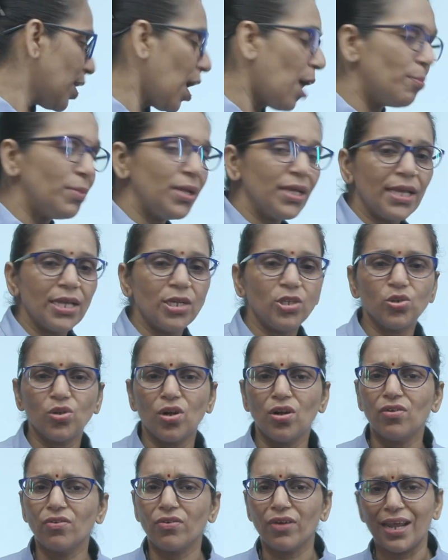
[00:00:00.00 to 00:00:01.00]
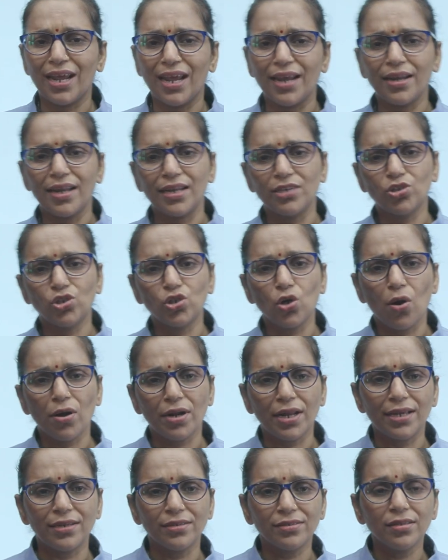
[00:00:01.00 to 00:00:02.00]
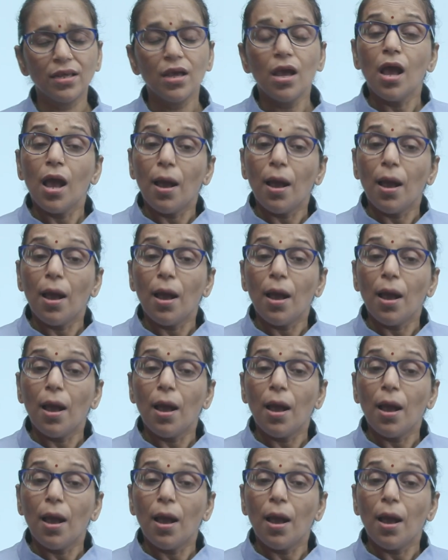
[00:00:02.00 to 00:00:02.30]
communication, trade, insurance,